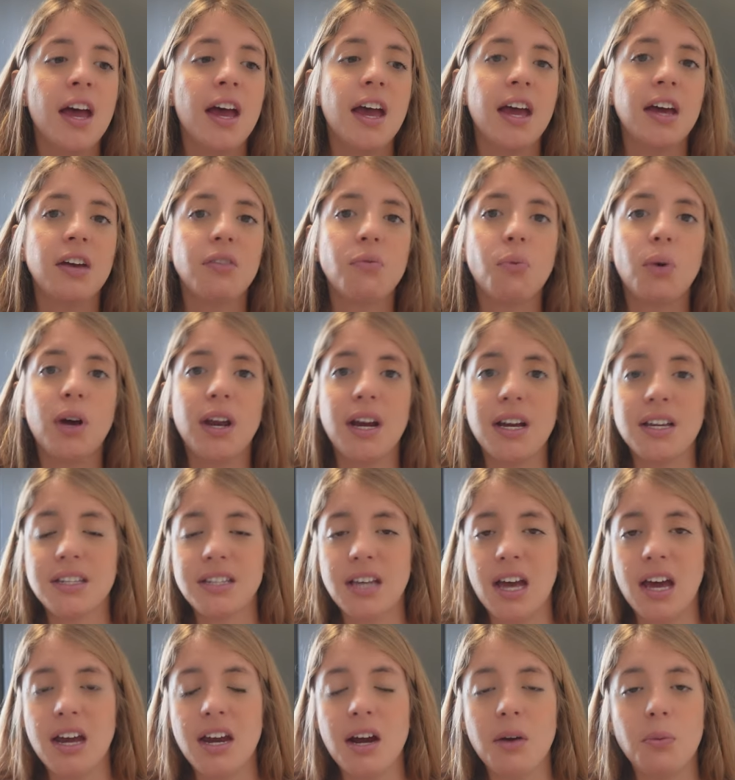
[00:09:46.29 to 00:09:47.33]
And when I
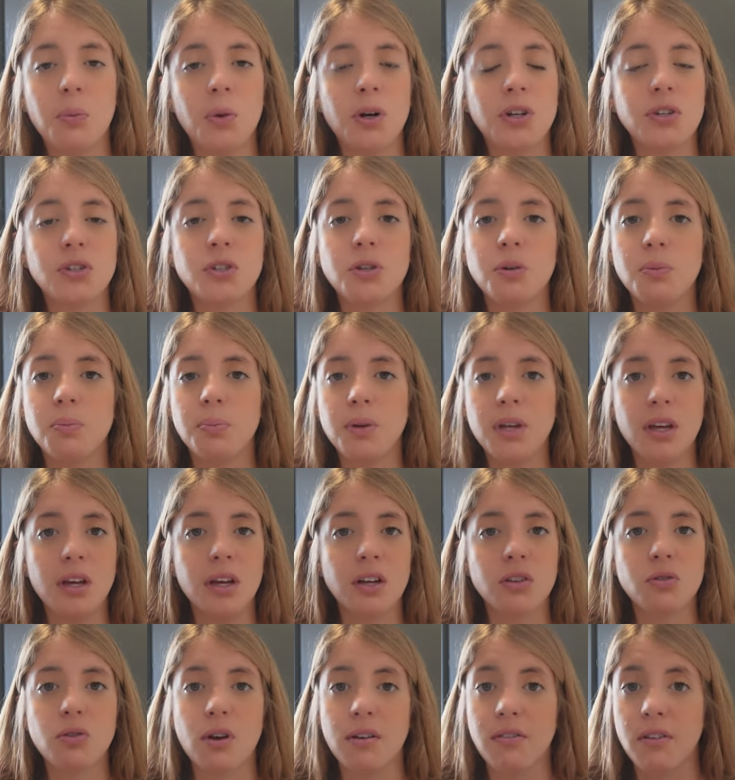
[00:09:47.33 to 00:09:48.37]
said I want to be
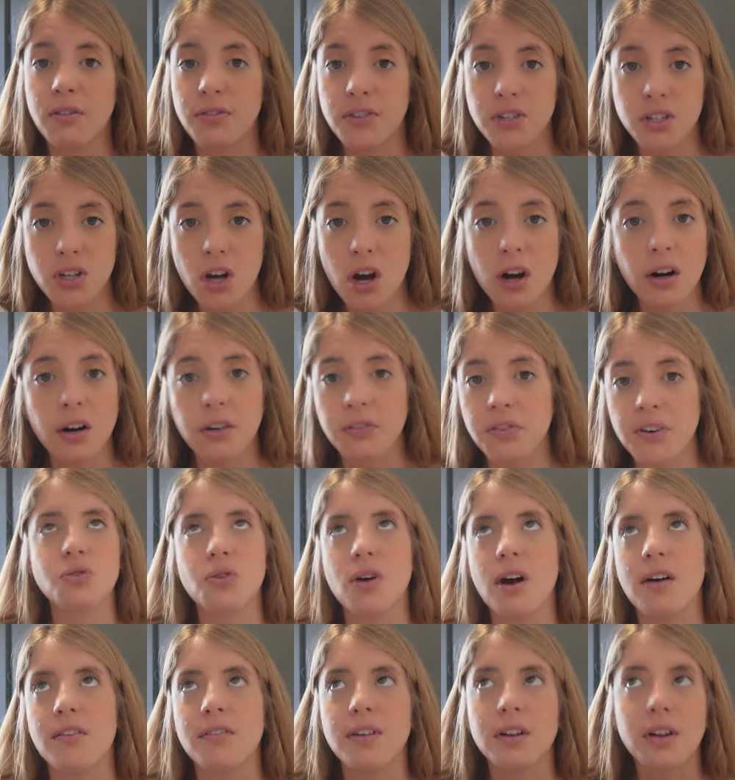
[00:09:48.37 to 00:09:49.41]
a travel photographer,
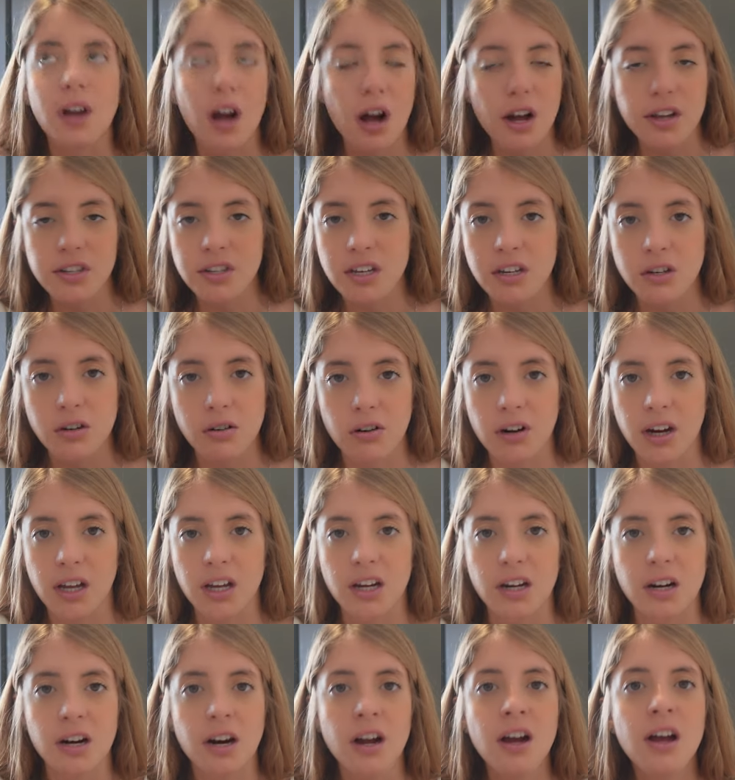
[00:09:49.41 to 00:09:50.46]
travel content
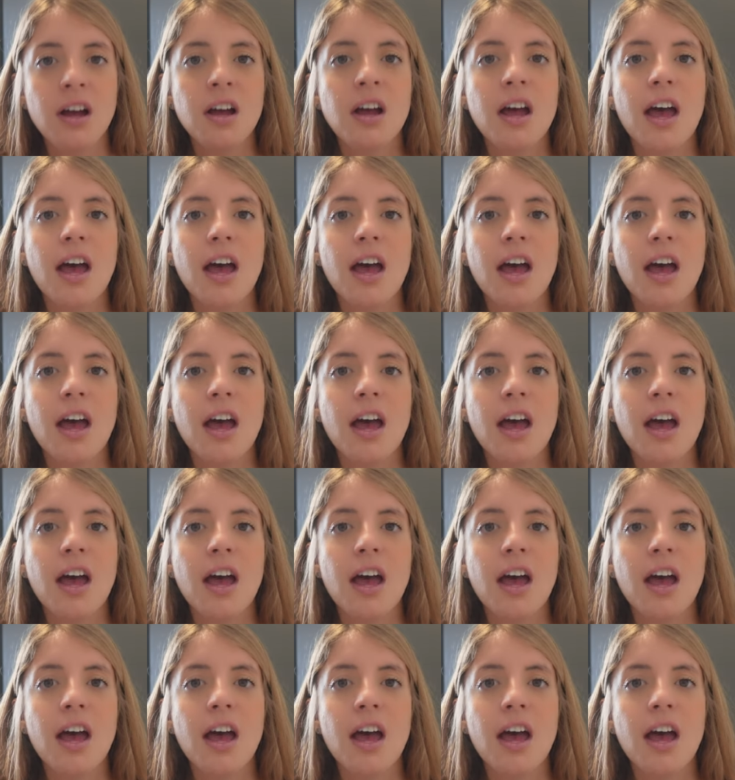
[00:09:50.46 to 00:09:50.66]
creator,